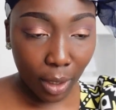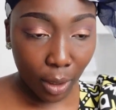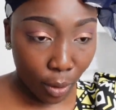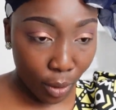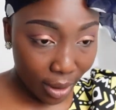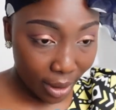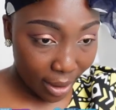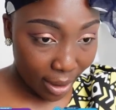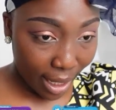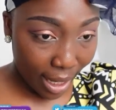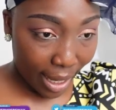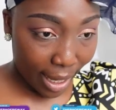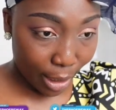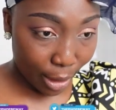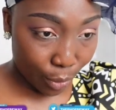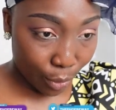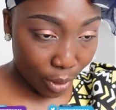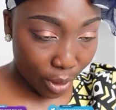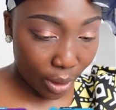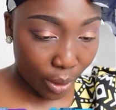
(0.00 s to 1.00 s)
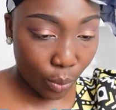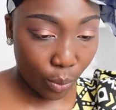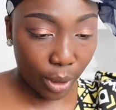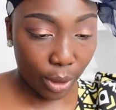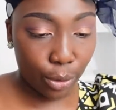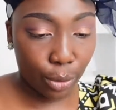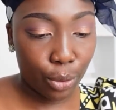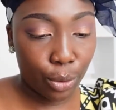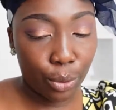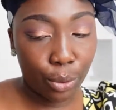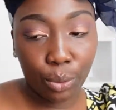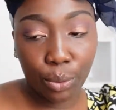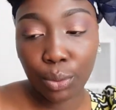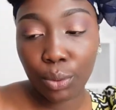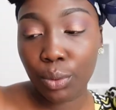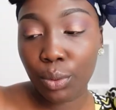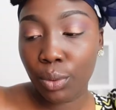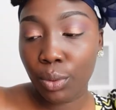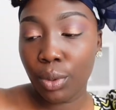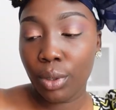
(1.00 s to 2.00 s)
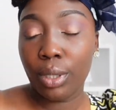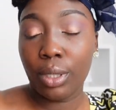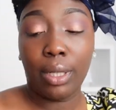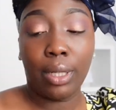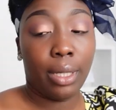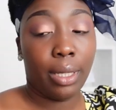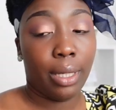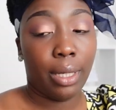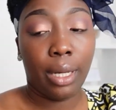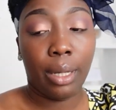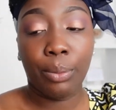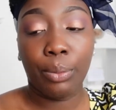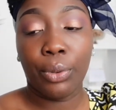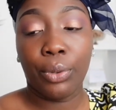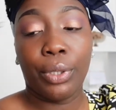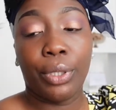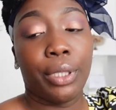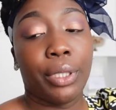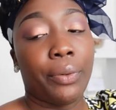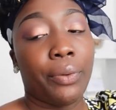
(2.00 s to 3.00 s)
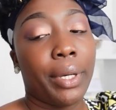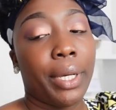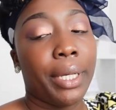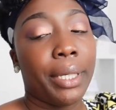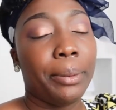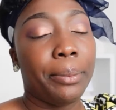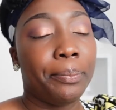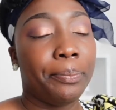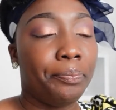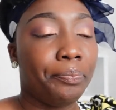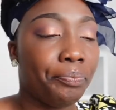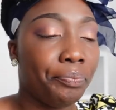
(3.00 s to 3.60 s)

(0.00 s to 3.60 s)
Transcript: until I actually went to Cambodia, right?